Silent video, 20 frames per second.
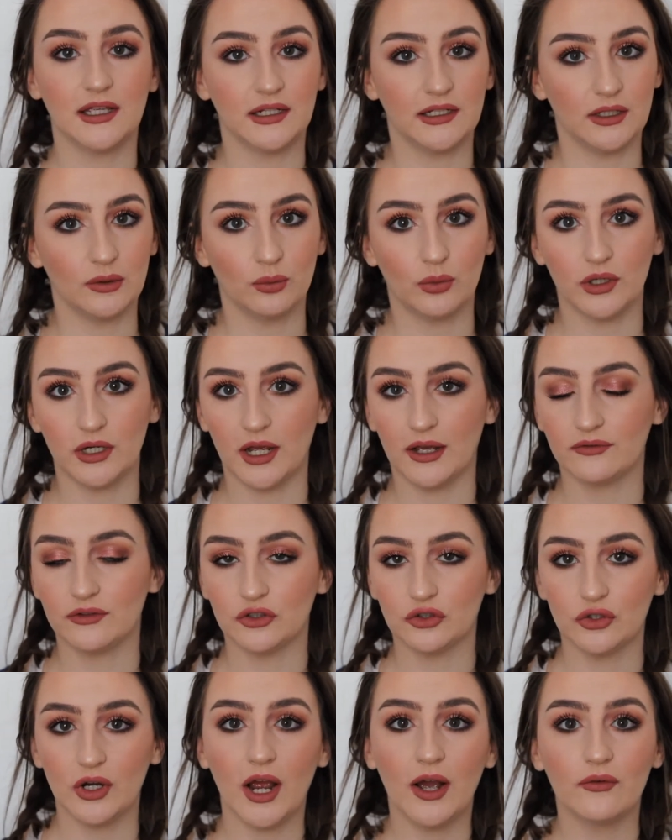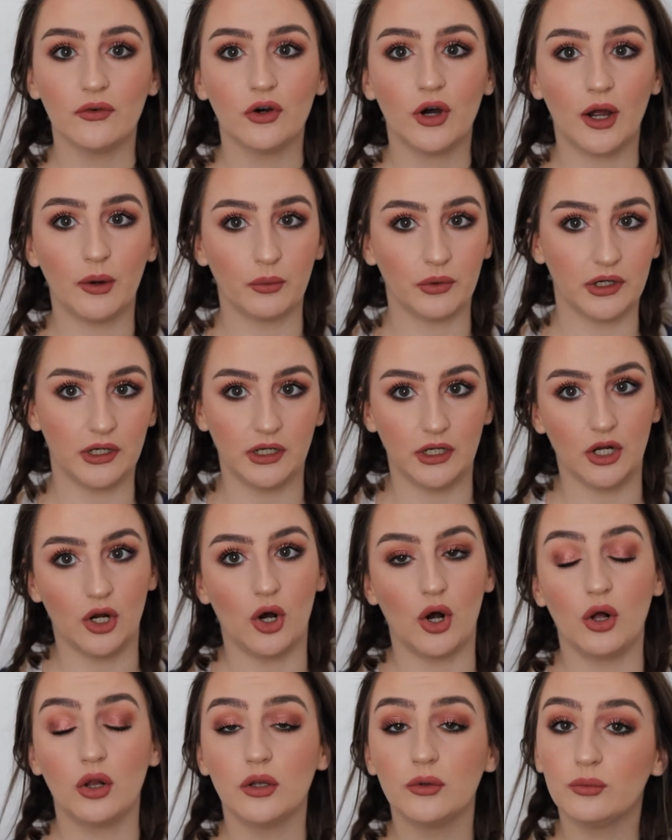I didn't want to have to travel. I wanted it
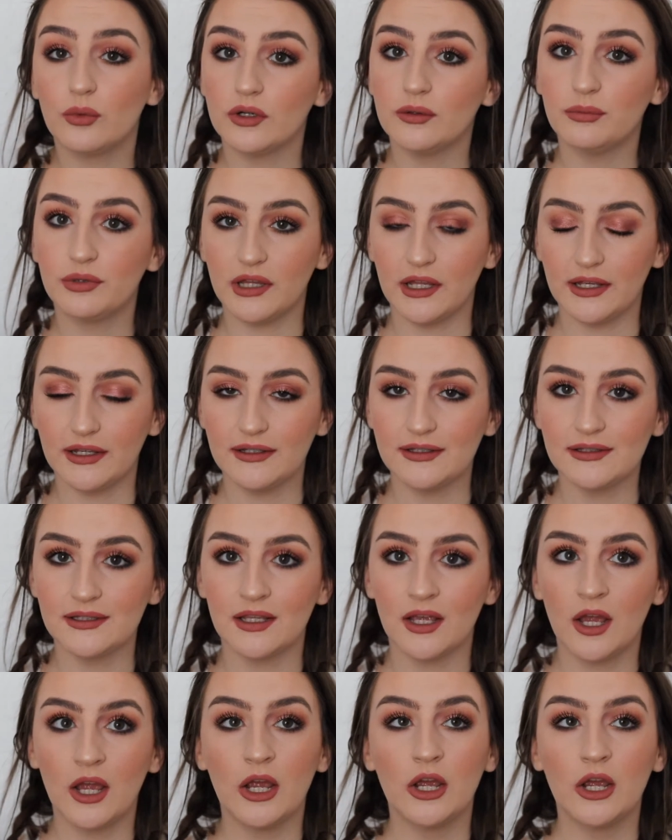all in one place.